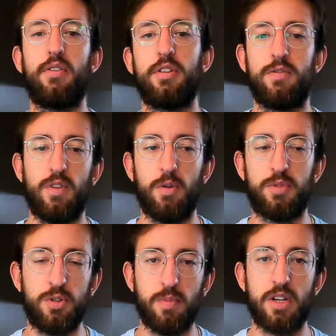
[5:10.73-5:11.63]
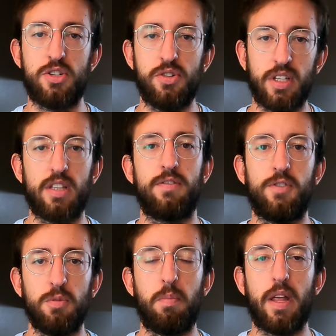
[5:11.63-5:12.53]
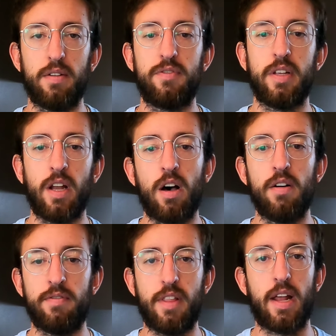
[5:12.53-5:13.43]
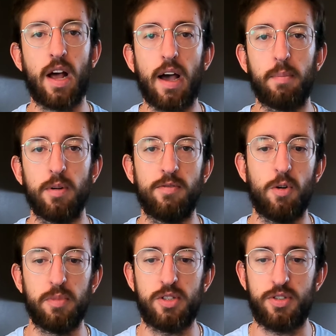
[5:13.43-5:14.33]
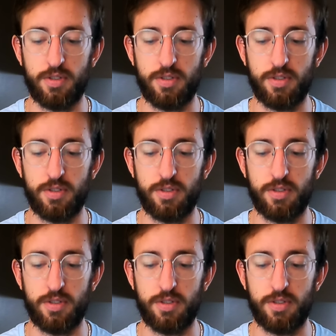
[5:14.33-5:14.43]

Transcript: out the foam too much and you get the full benefit of that high performance